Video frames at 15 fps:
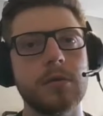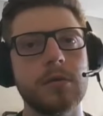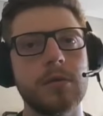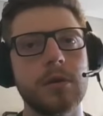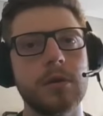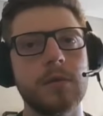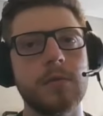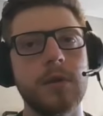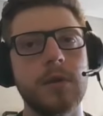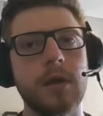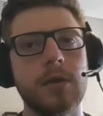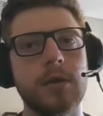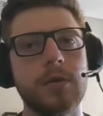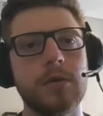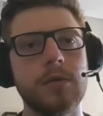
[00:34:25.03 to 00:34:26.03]

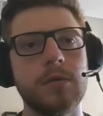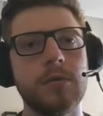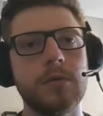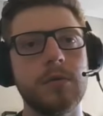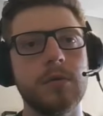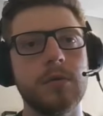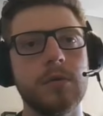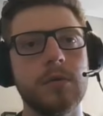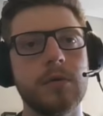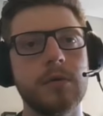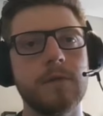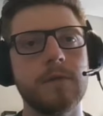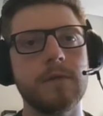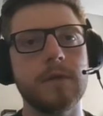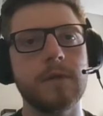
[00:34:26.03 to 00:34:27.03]
Update to
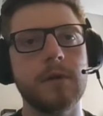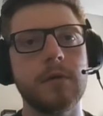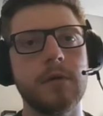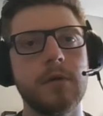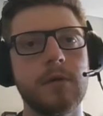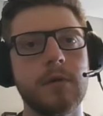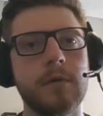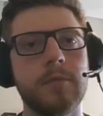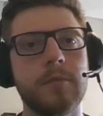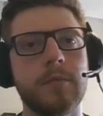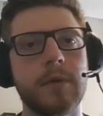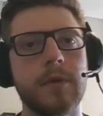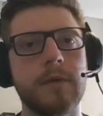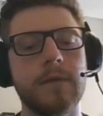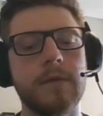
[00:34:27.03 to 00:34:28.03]
define our
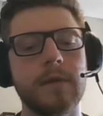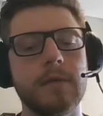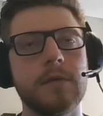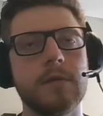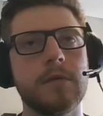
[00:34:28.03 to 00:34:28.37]
private.